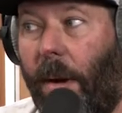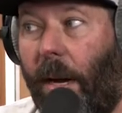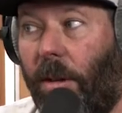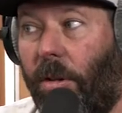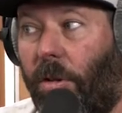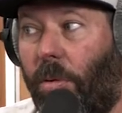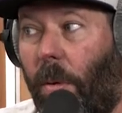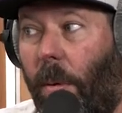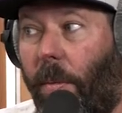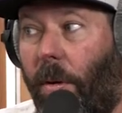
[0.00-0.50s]

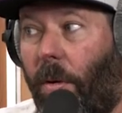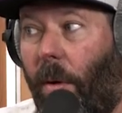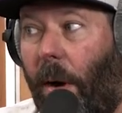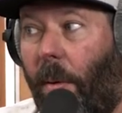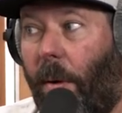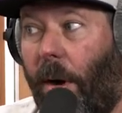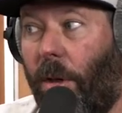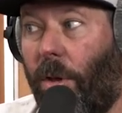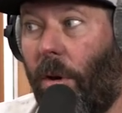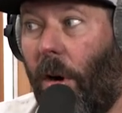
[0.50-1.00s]
and swim with
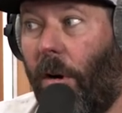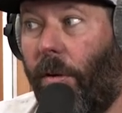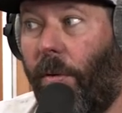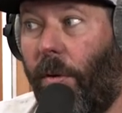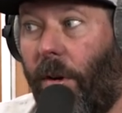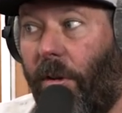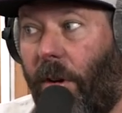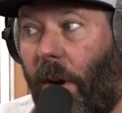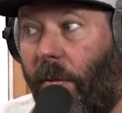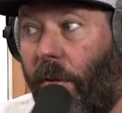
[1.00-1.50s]
great white sharks
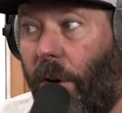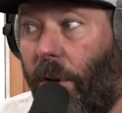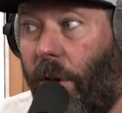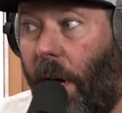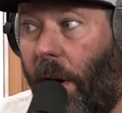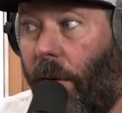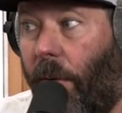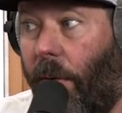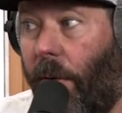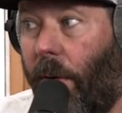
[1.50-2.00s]
for Discovery
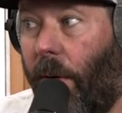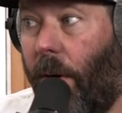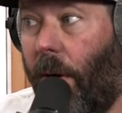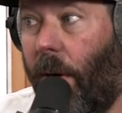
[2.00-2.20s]
Channel?